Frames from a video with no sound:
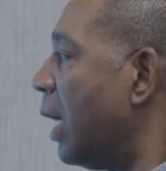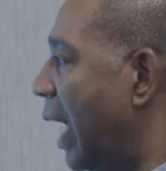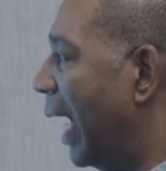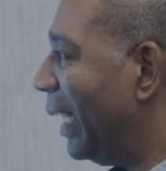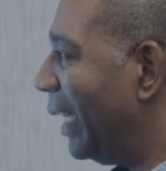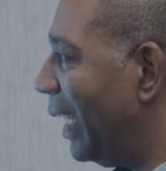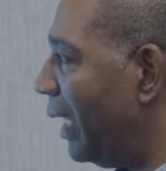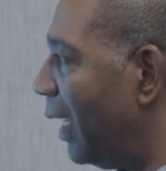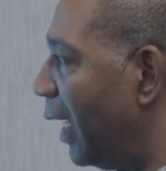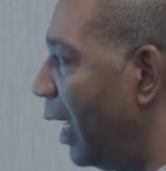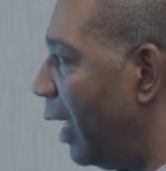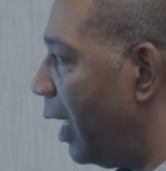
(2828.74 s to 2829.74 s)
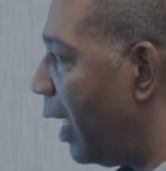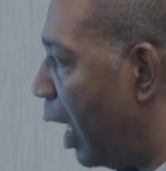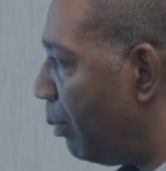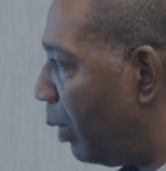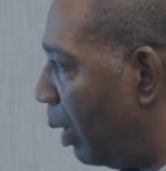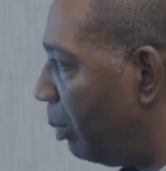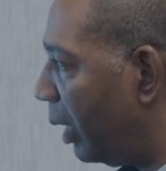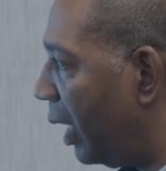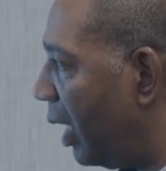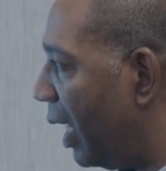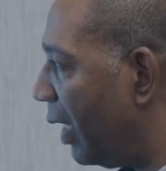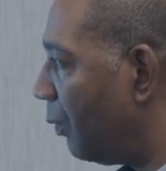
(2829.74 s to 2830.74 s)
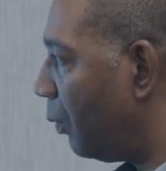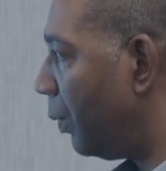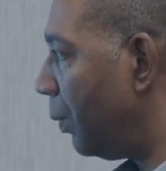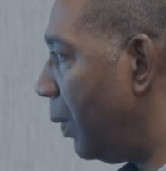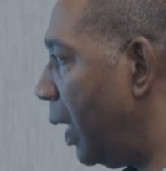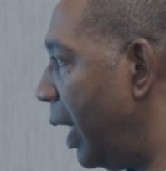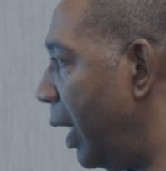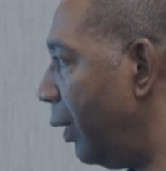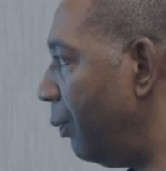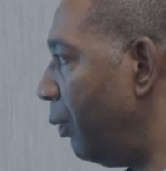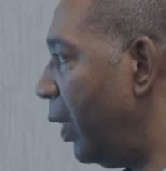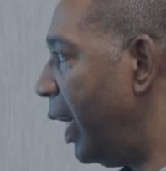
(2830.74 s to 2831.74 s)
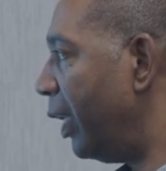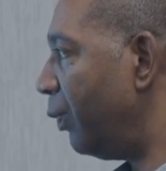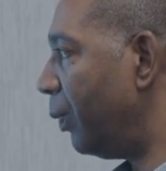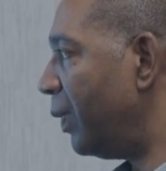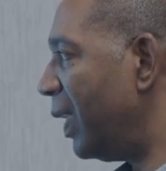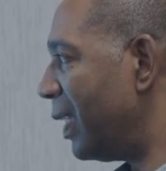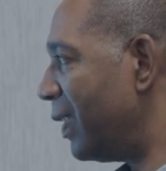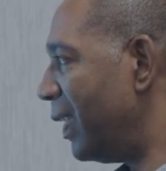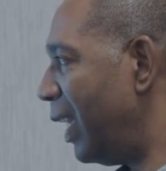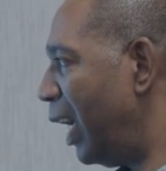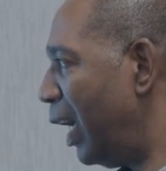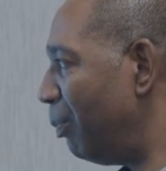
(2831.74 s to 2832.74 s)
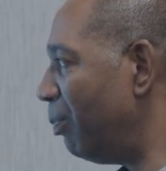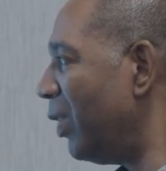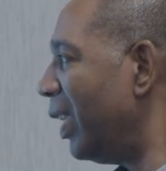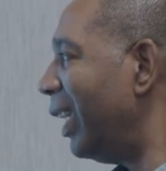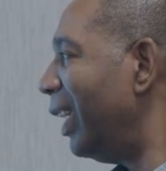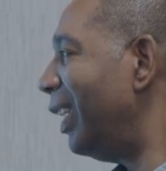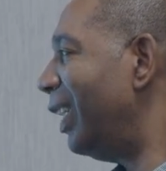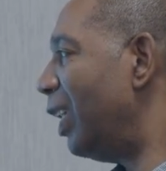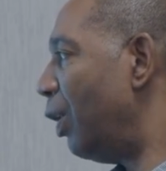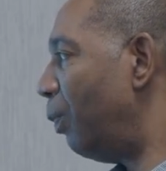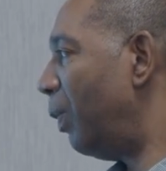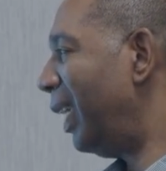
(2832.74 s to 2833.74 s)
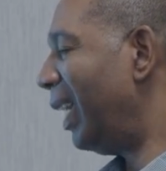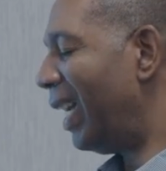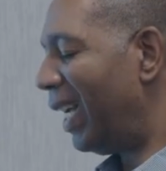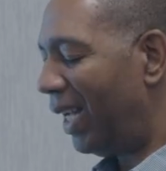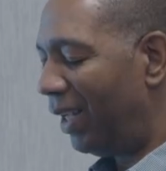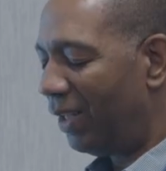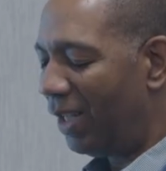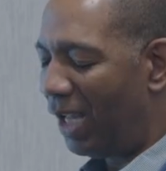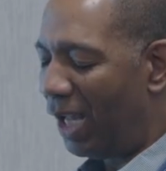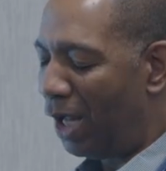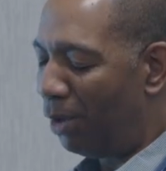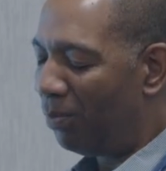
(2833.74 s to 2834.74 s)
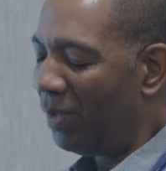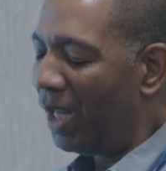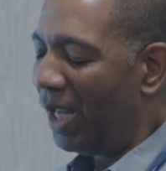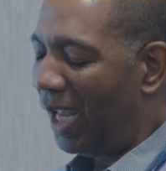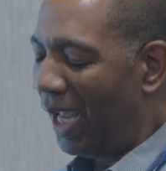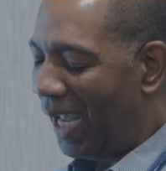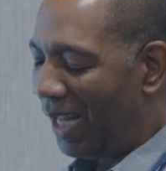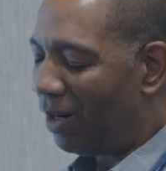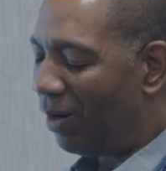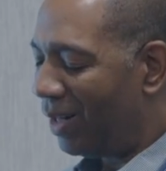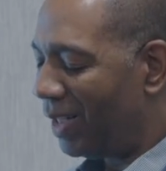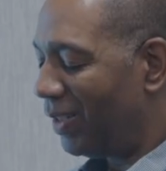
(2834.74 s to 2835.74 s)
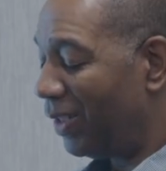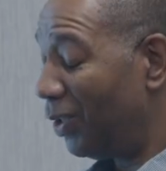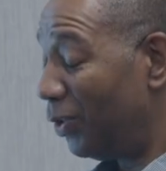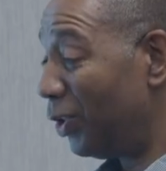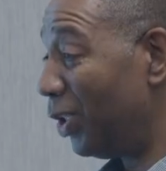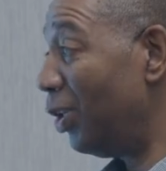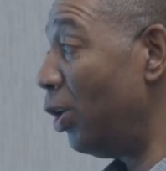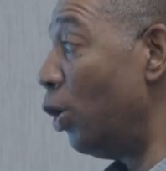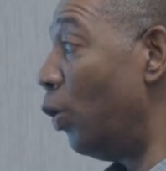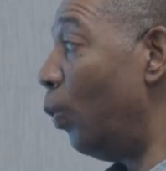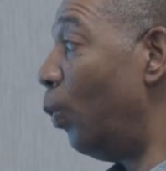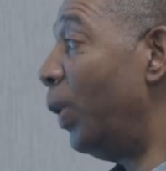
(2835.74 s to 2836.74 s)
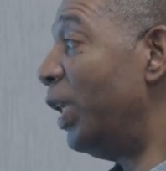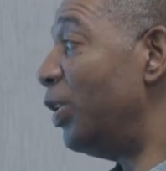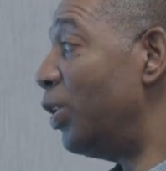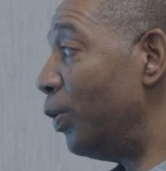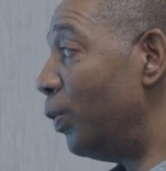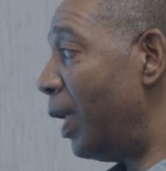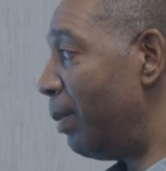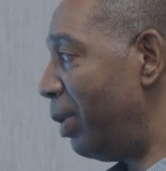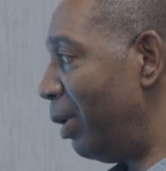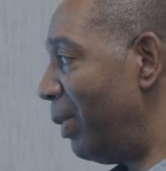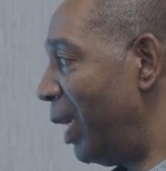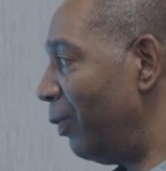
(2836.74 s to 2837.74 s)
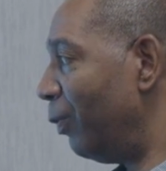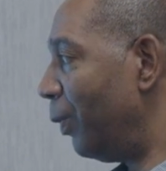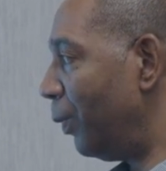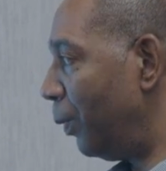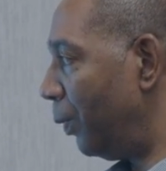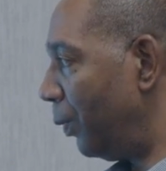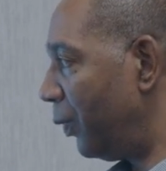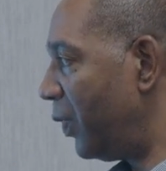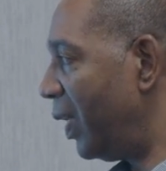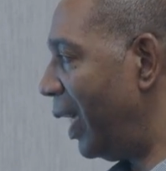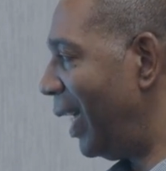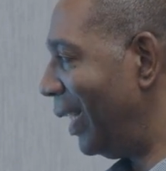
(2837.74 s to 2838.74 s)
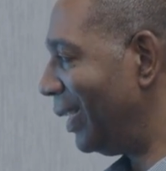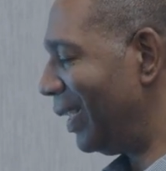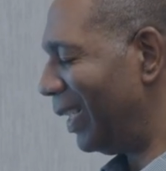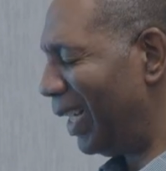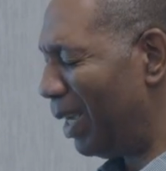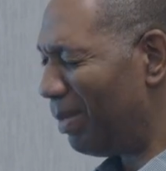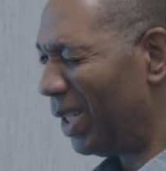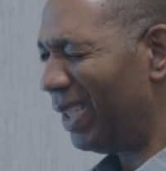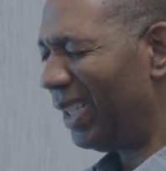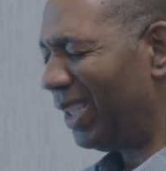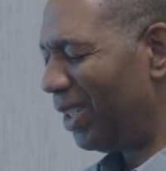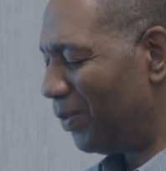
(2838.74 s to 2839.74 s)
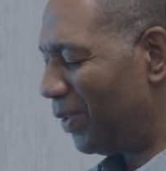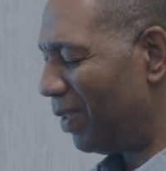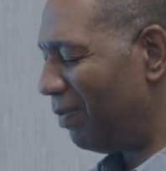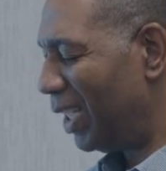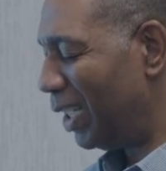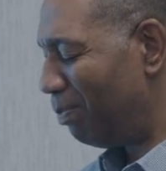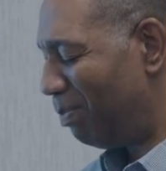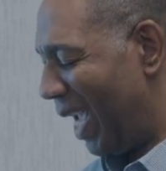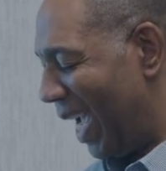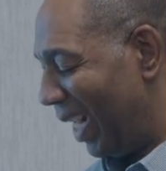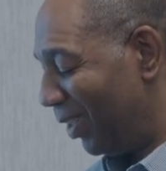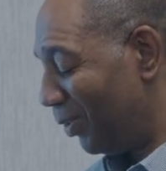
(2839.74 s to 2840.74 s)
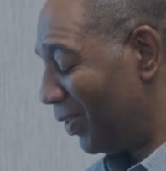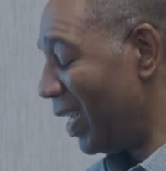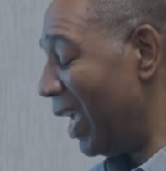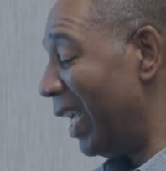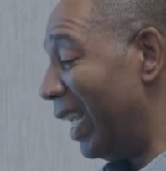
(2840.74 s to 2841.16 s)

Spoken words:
I think I've probably gone through this. We at our institution, we do implement rules to limit the use of these panels.